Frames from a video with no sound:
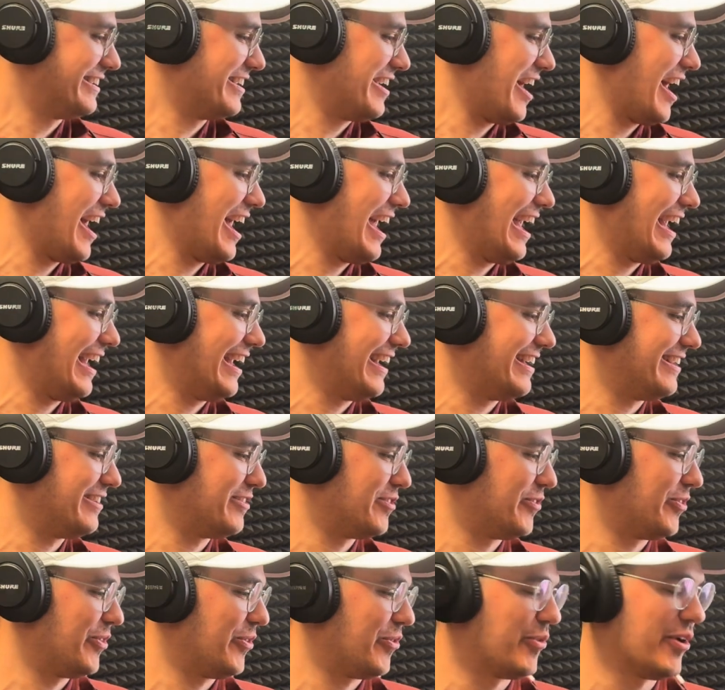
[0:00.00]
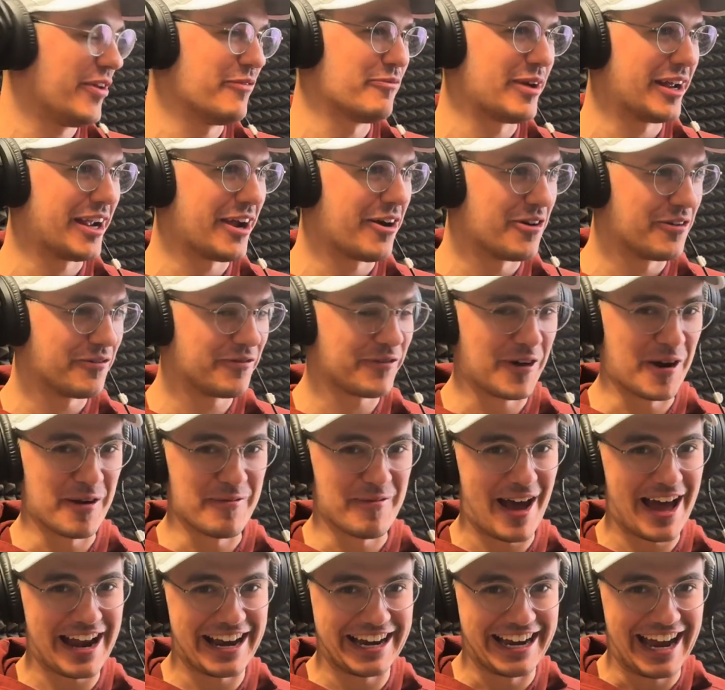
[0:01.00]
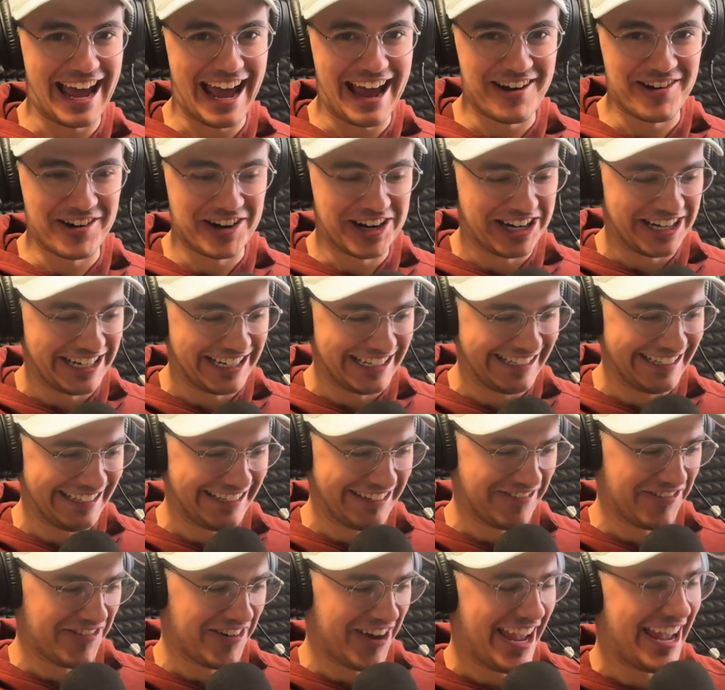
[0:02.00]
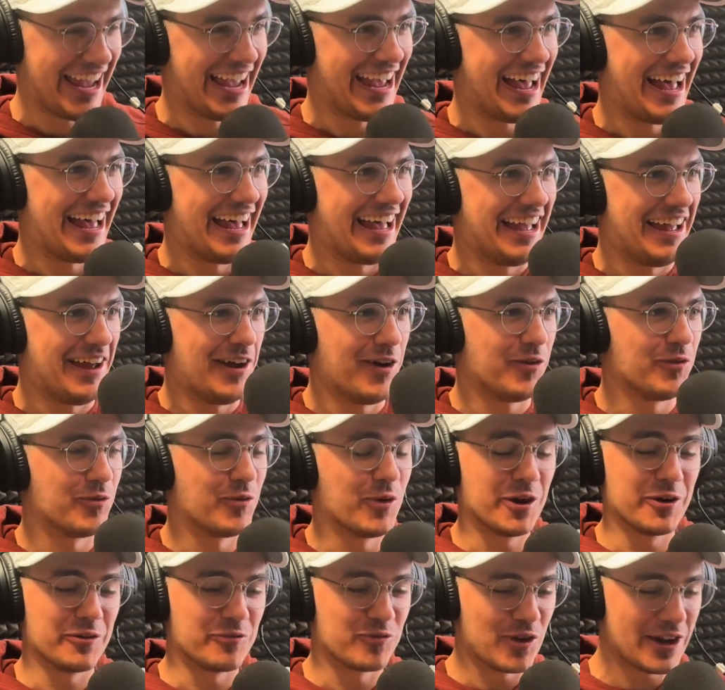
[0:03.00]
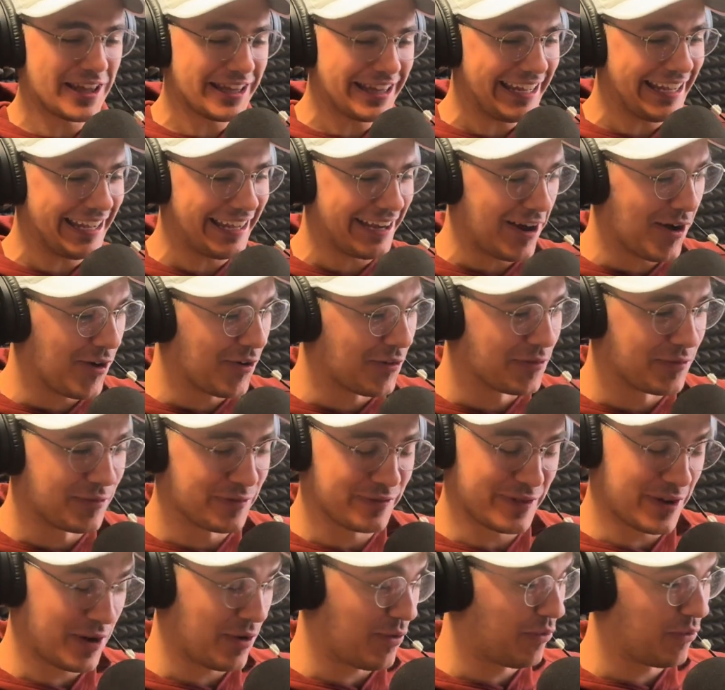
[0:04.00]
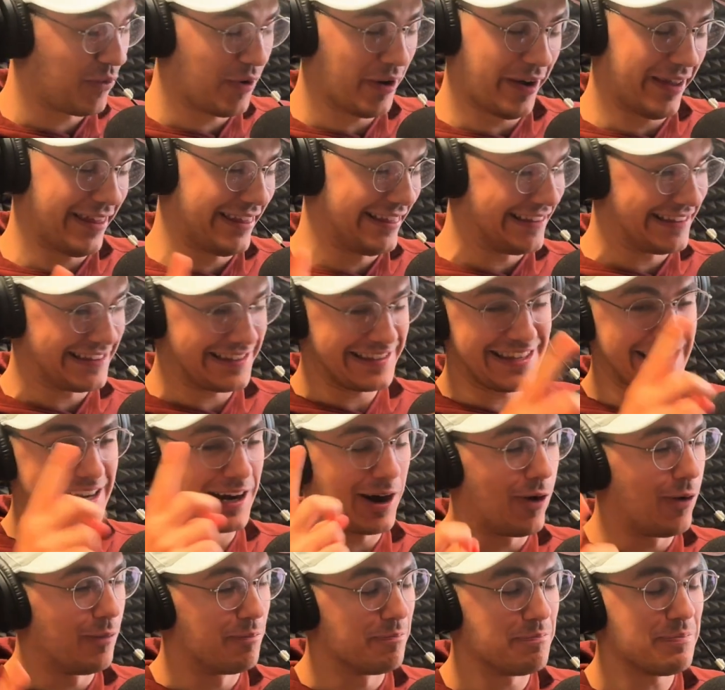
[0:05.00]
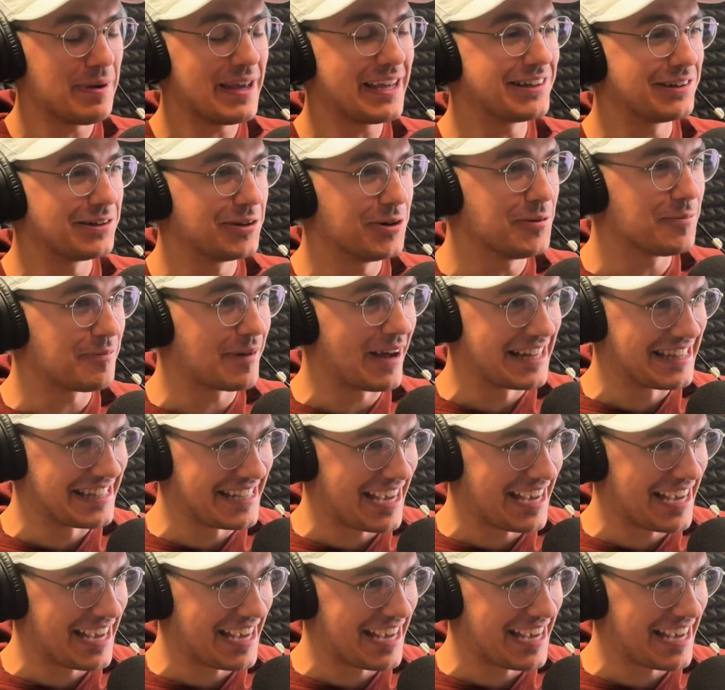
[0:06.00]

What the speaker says: We've been going for about an hour. We're really did a big loop on